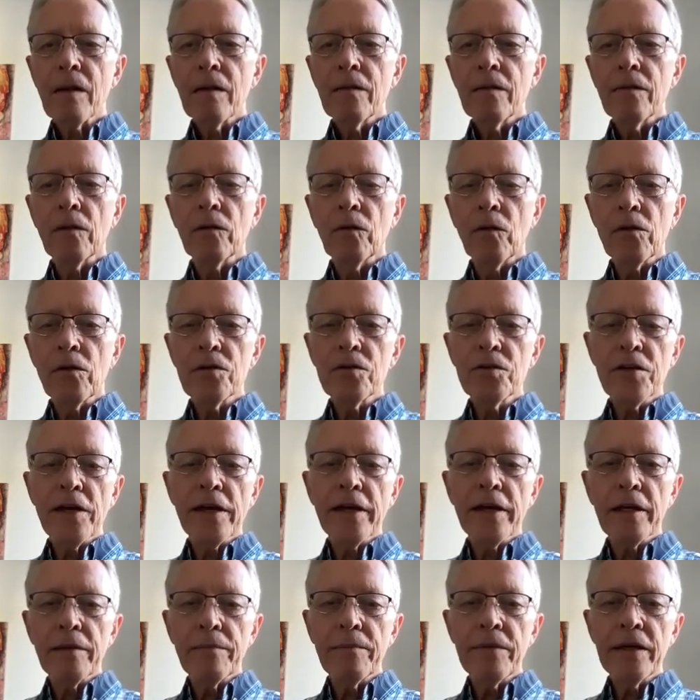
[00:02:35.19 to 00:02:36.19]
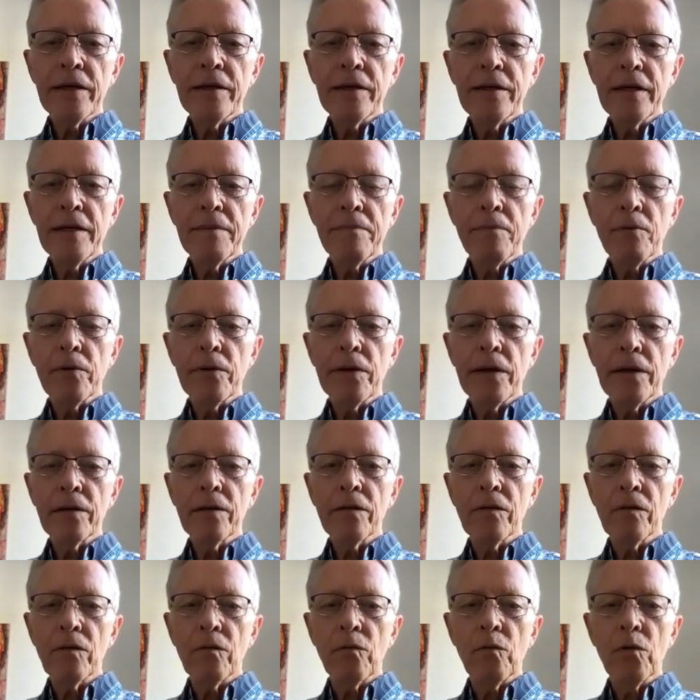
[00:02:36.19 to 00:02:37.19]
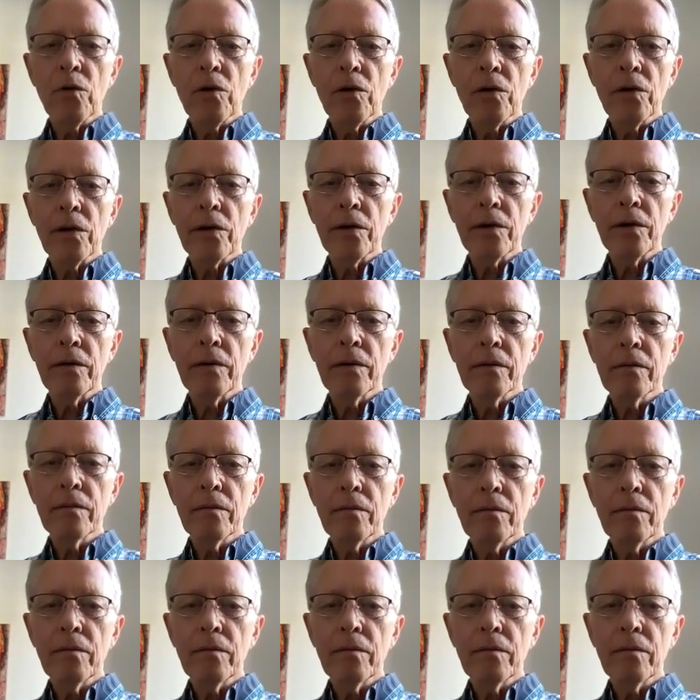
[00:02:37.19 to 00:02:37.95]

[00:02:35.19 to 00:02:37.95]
the Lord's taken me deeper into the Word